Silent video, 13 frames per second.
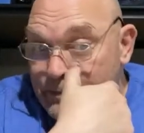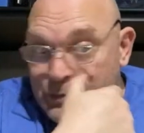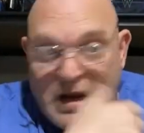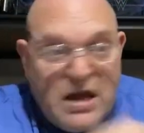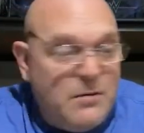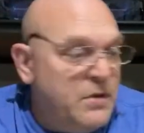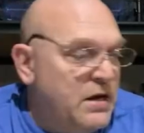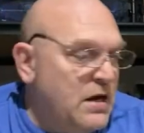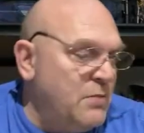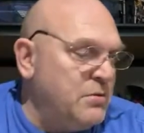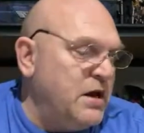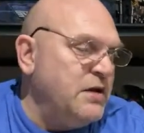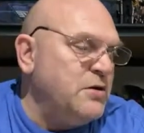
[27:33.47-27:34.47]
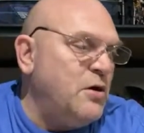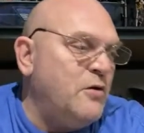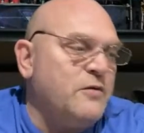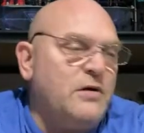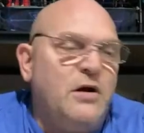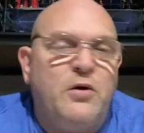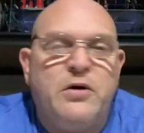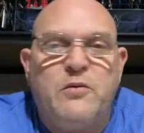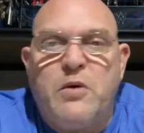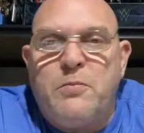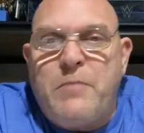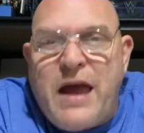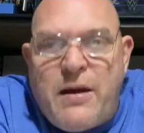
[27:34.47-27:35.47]
I mean, I'm getting overloaded
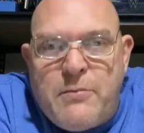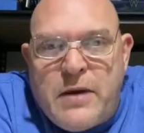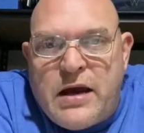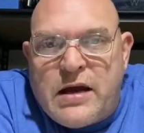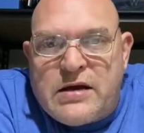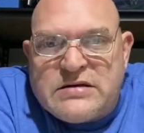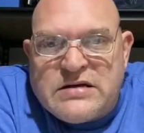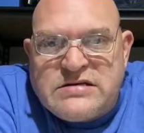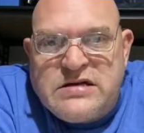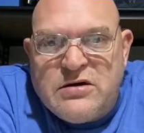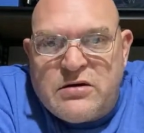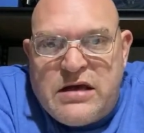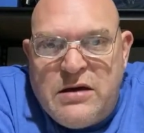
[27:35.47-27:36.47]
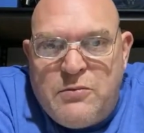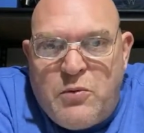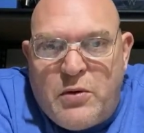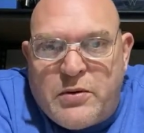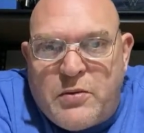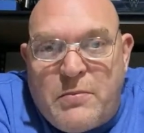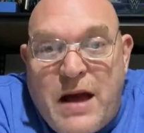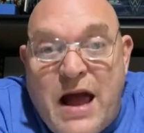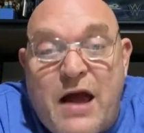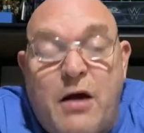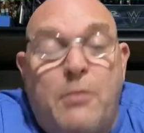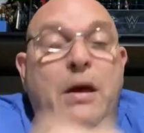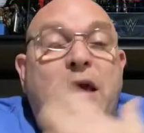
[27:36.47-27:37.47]
with Batman because I still keep wanting to buy
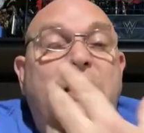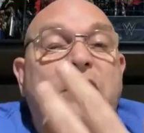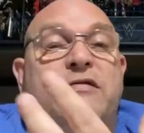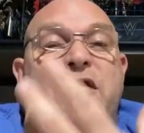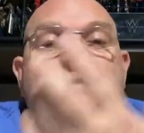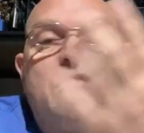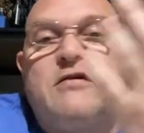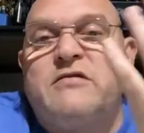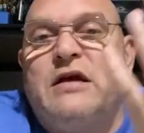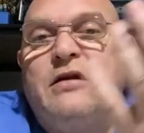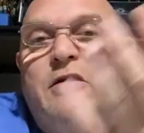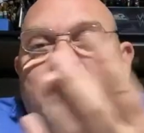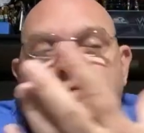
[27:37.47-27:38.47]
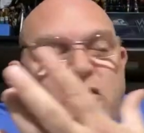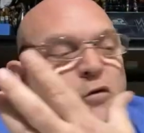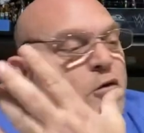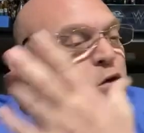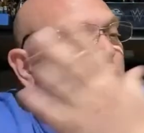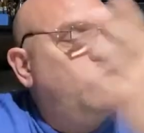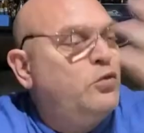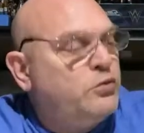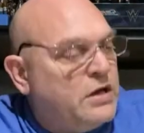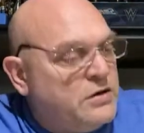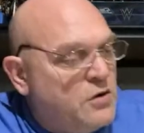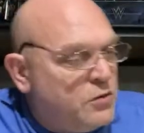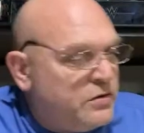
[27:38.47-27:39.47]
them. I guess that's because they look so cool. They
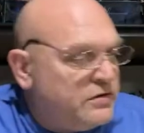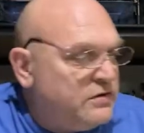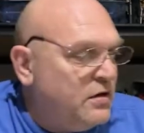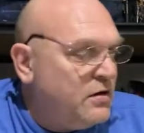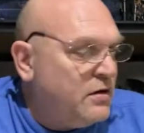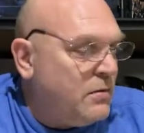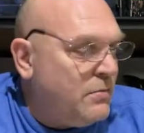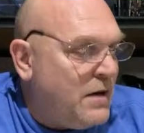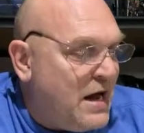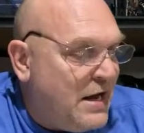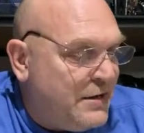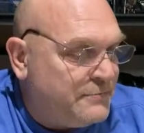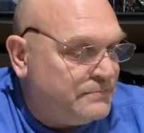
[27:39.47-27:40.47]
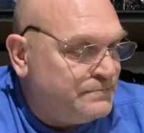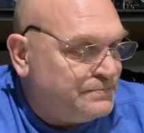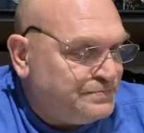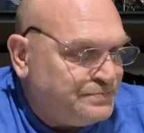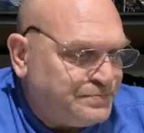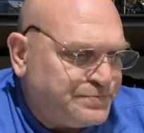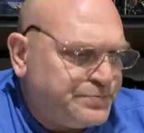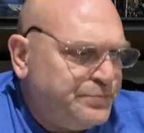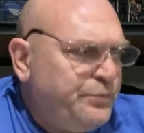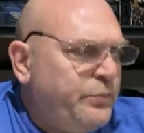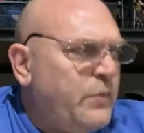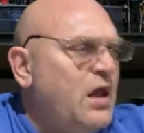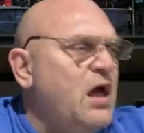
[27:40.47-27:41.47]
know we're still going to buy
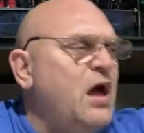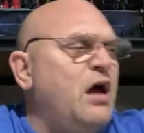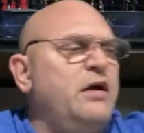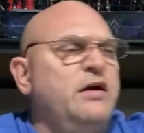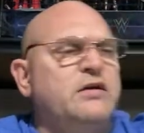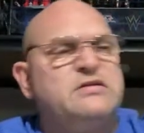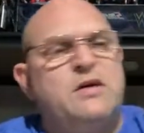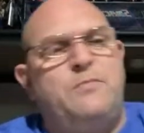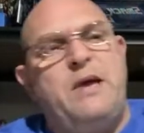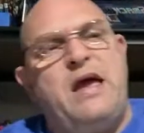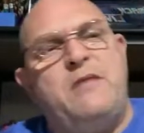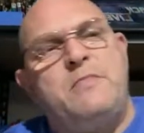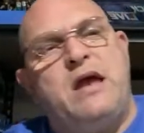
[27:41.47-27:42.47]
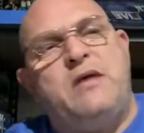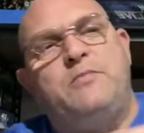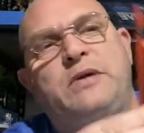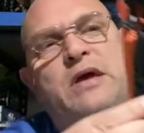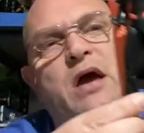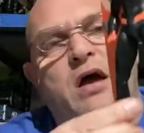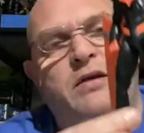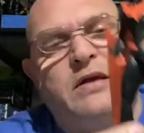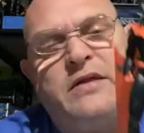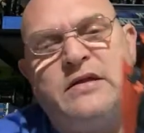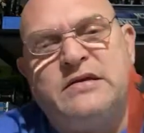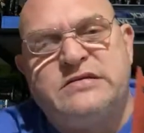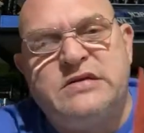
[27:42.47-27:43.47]
them. Here's a Batman Beyond. Now,
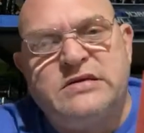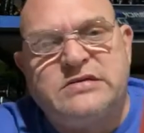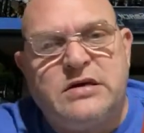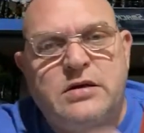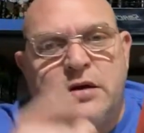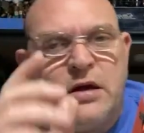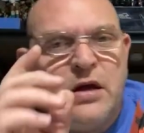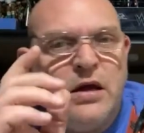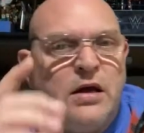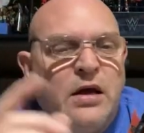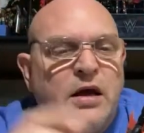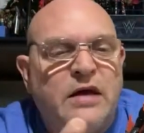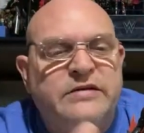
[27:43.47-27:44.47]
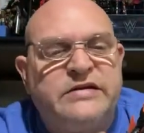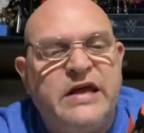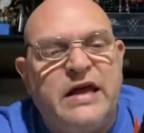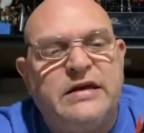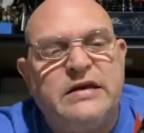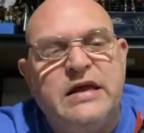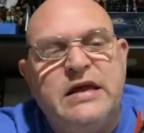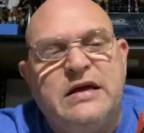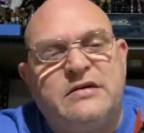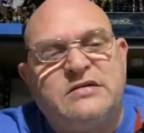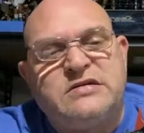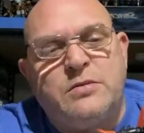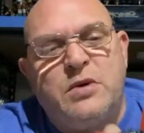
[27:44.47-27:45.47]
this is a technique
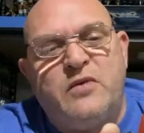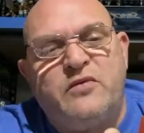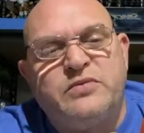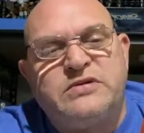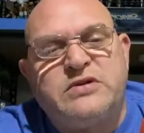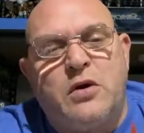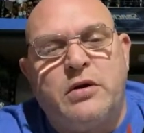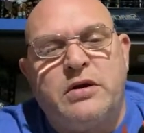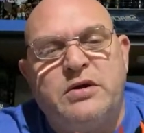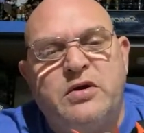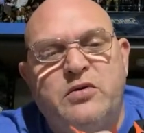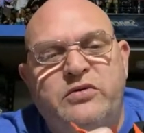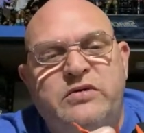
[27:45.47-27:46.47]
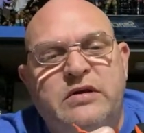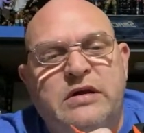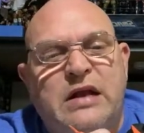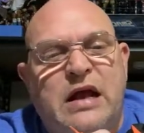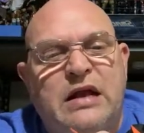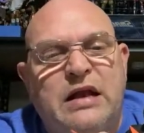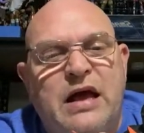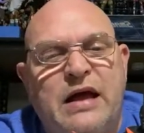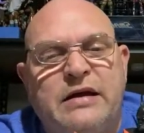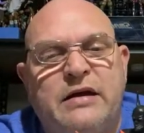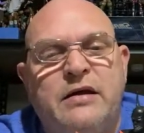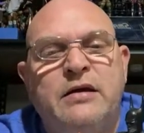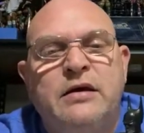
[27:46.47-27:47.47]
some of them started using that I
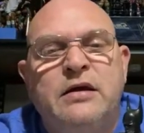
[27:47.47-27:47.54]
like.